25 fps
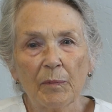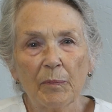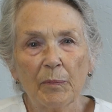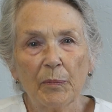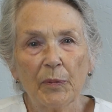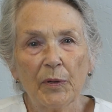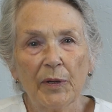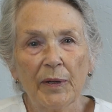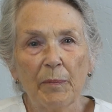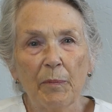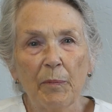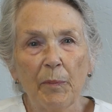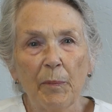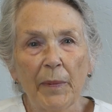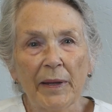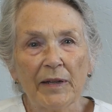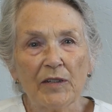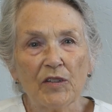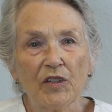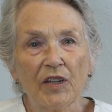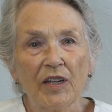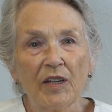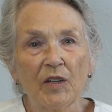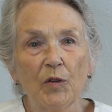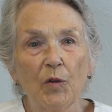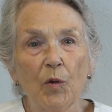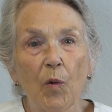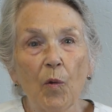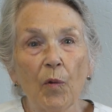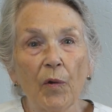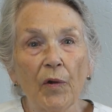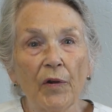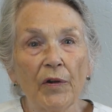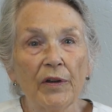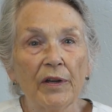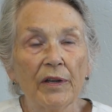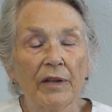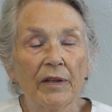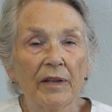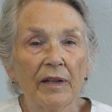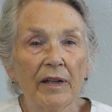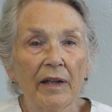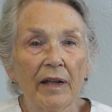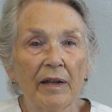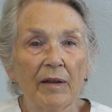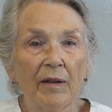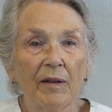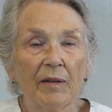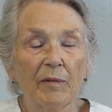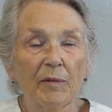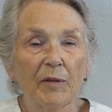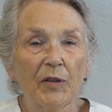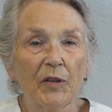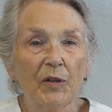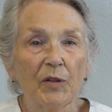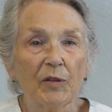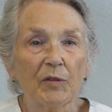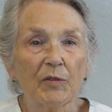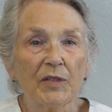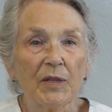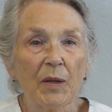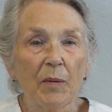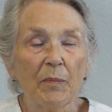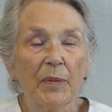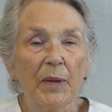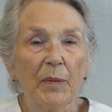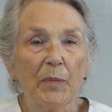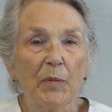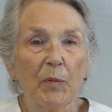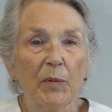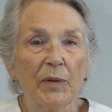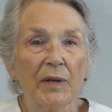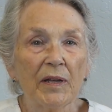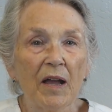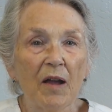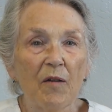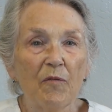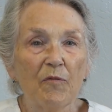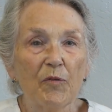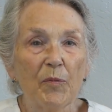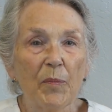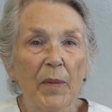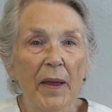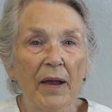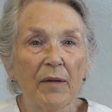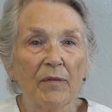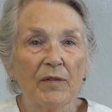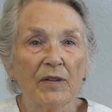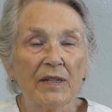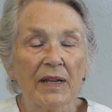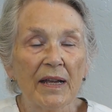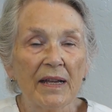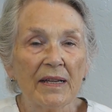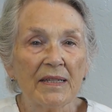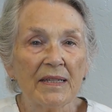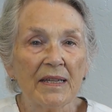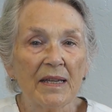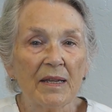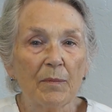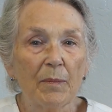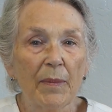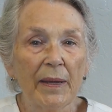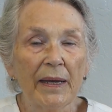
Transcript: pretty much ignored. Some people would come from advertising.